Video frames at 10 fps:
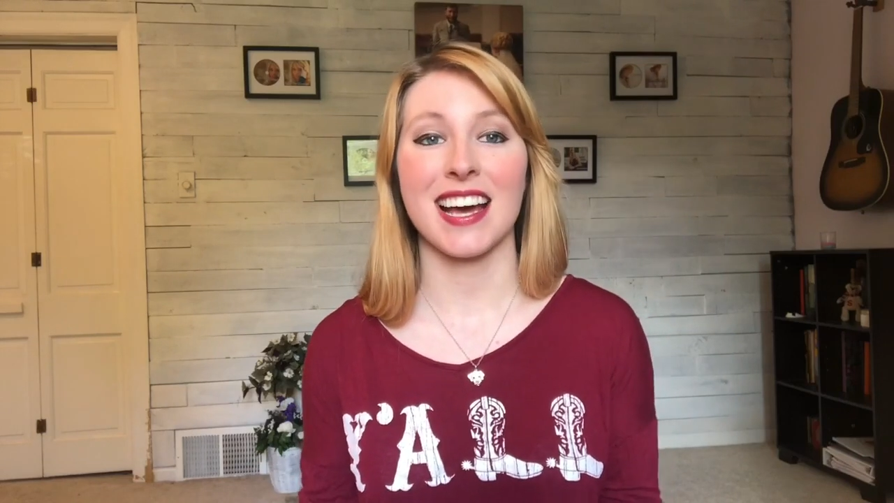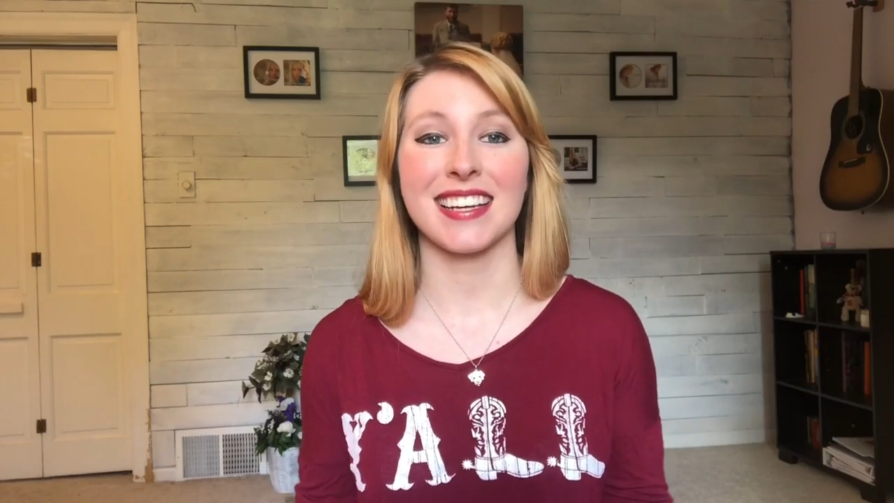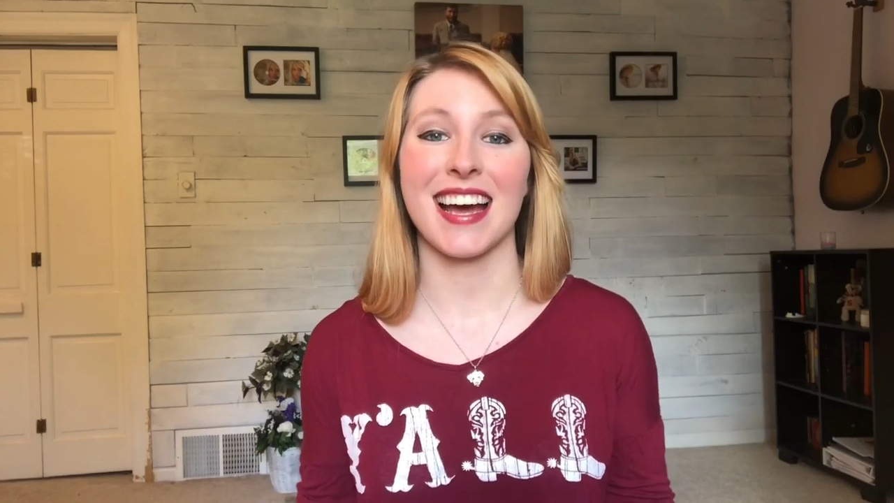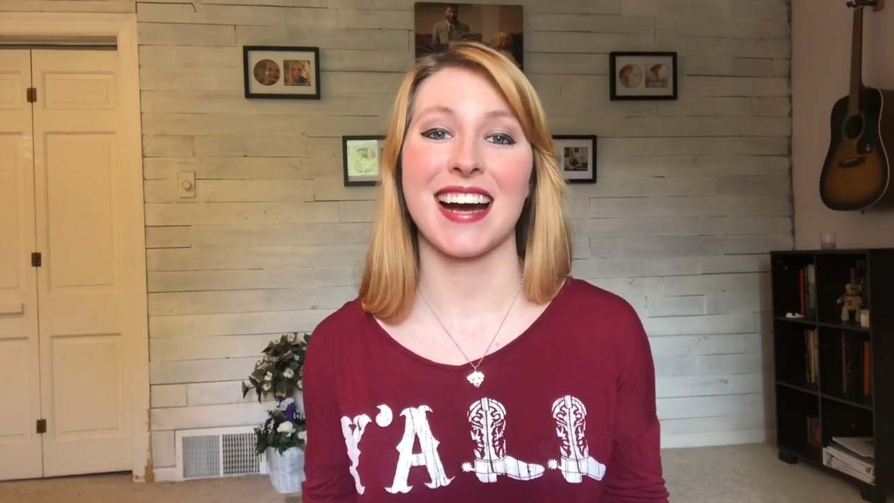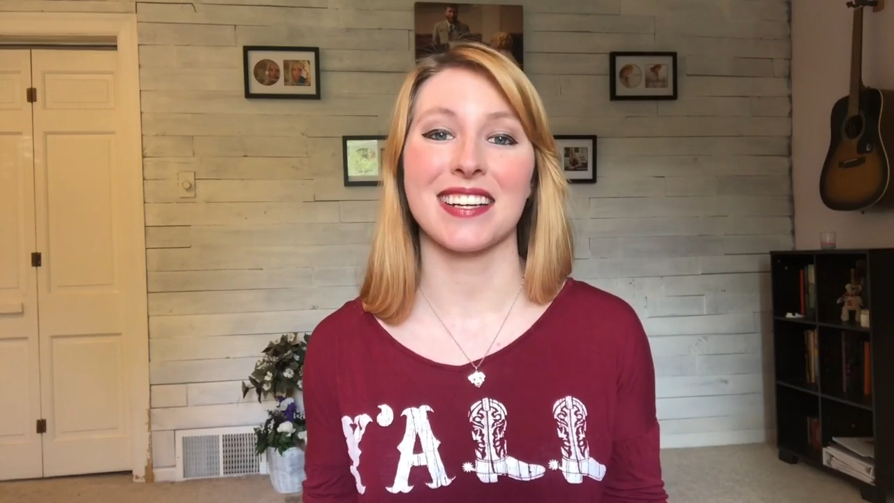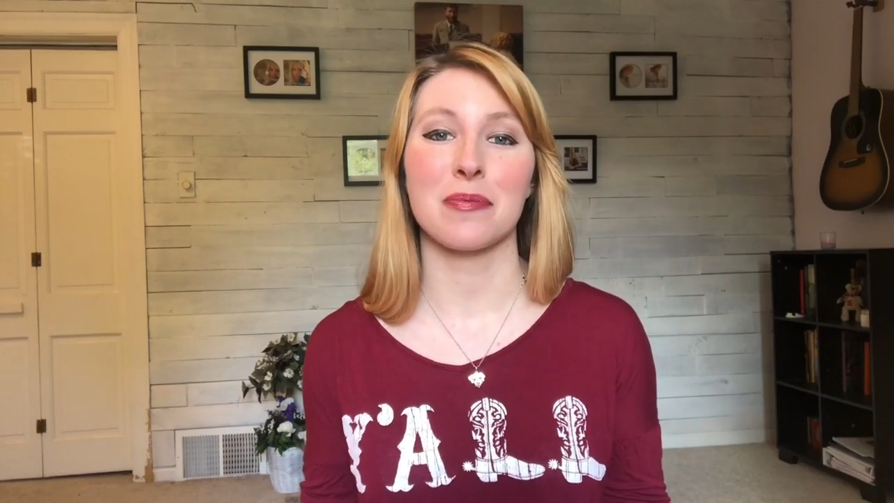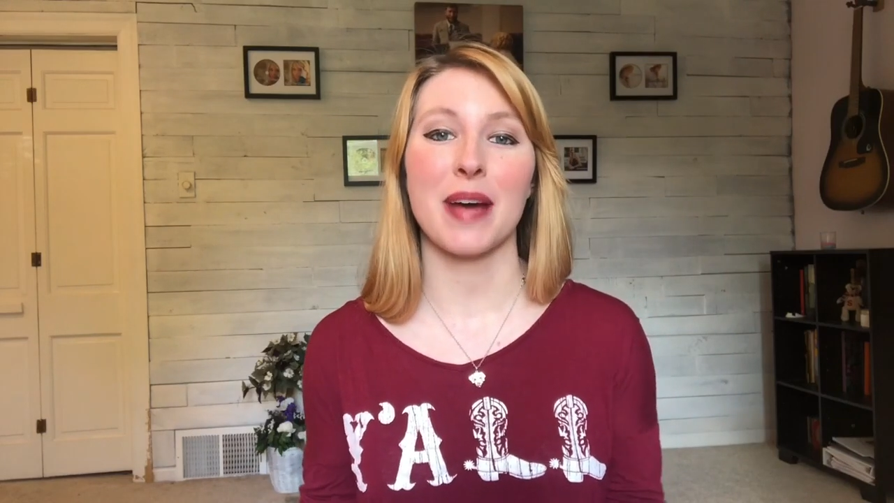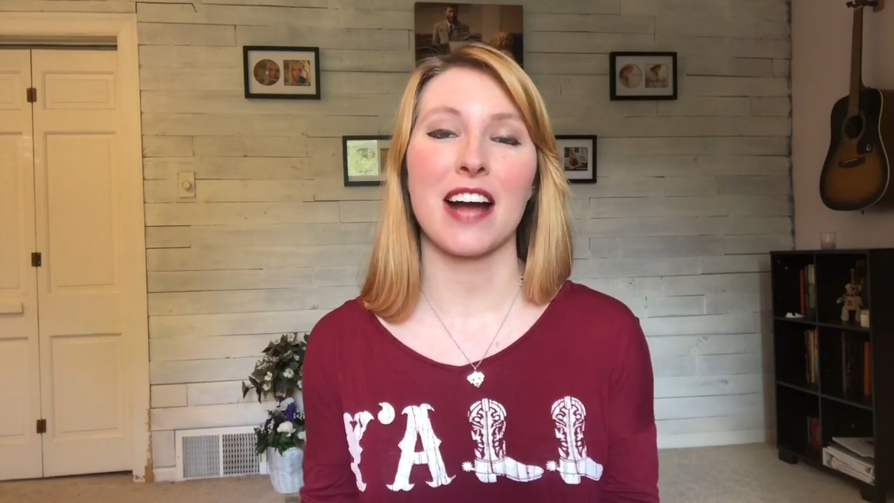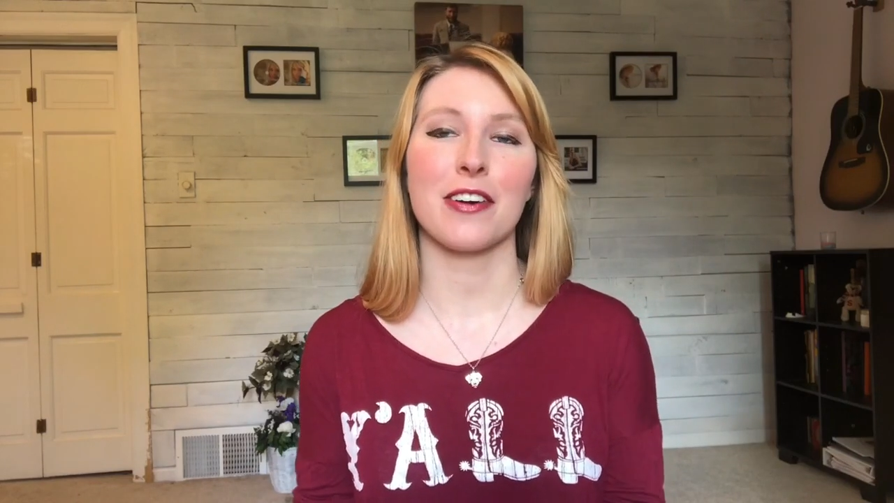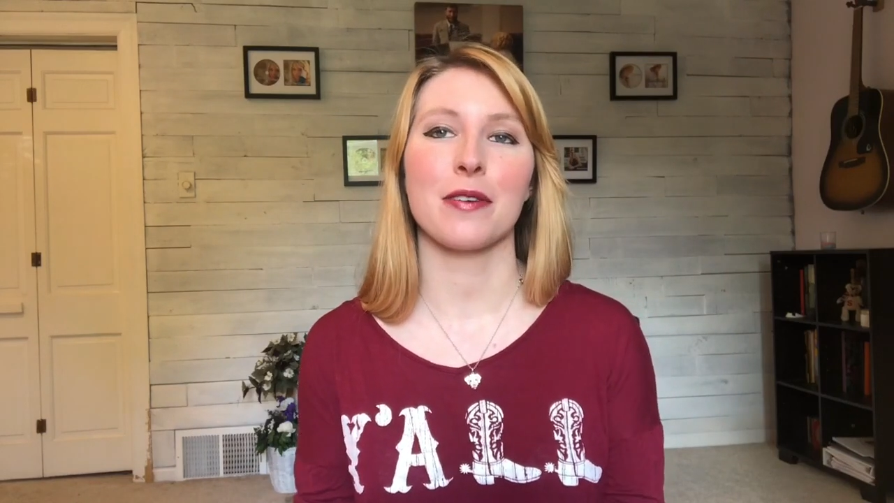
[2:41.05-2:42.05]
and added
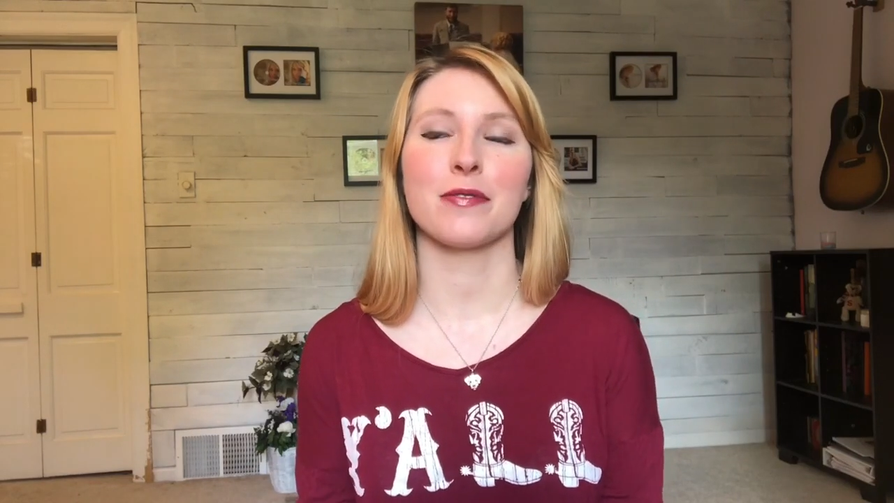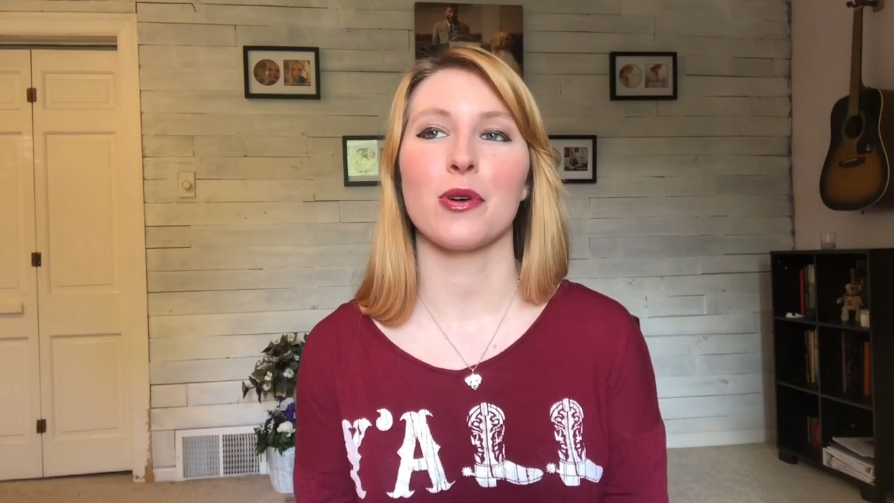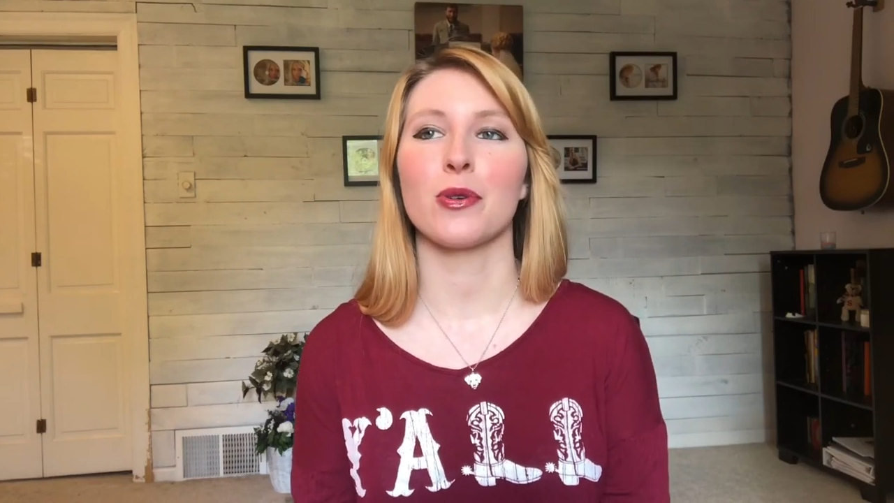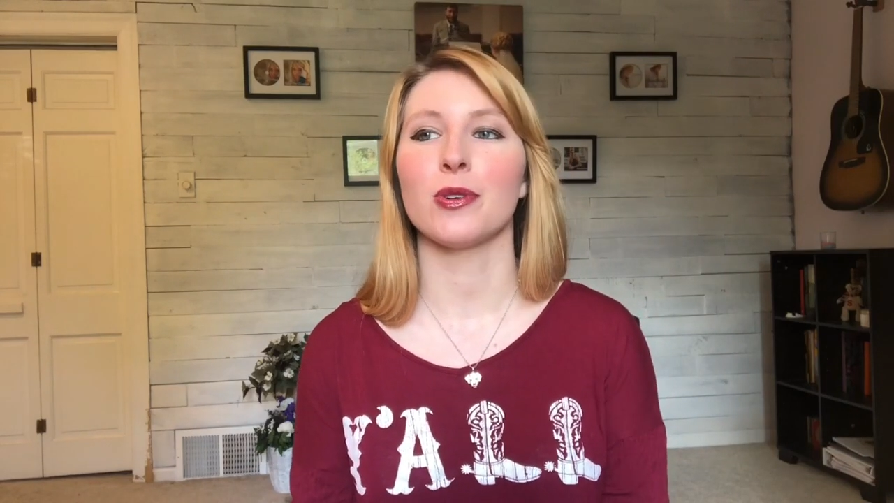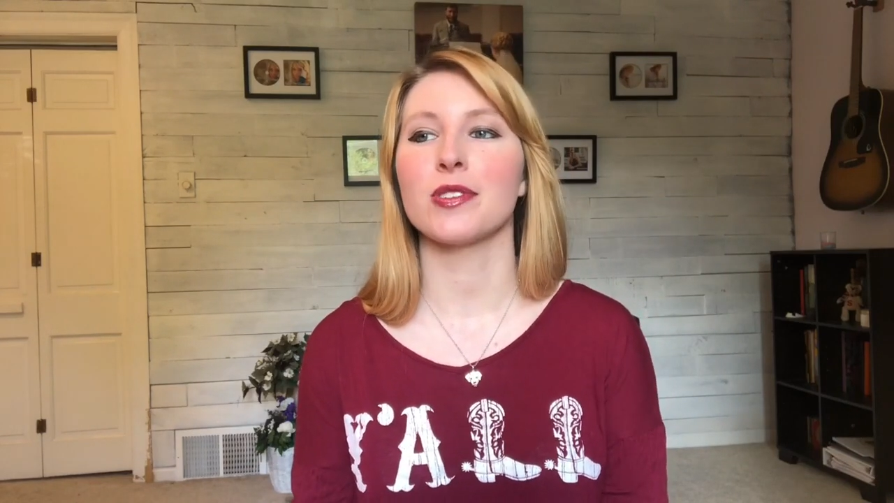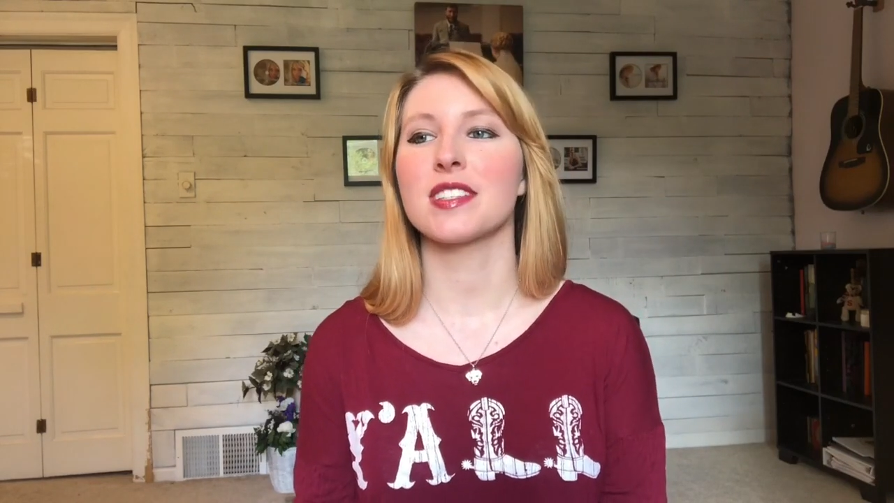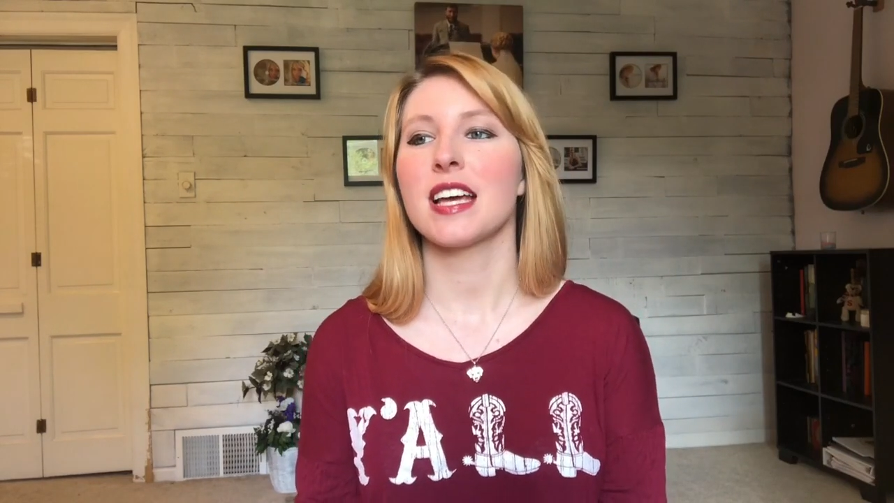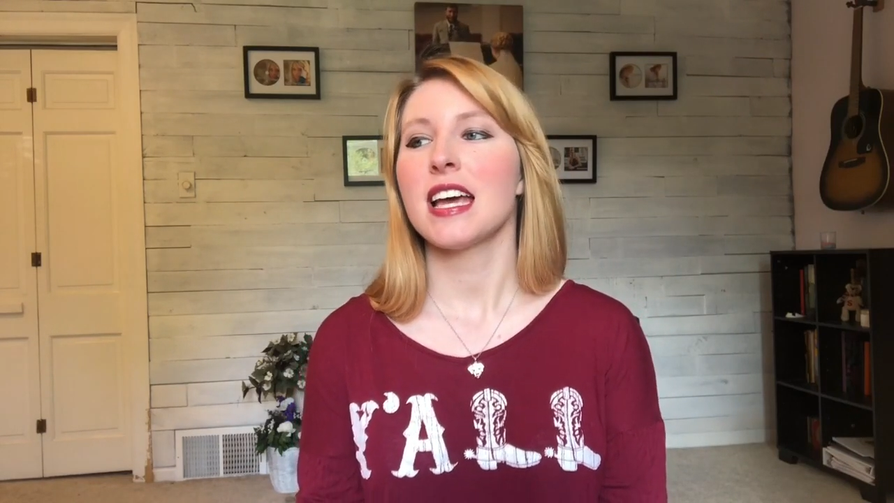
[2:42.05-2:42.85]
background vocals.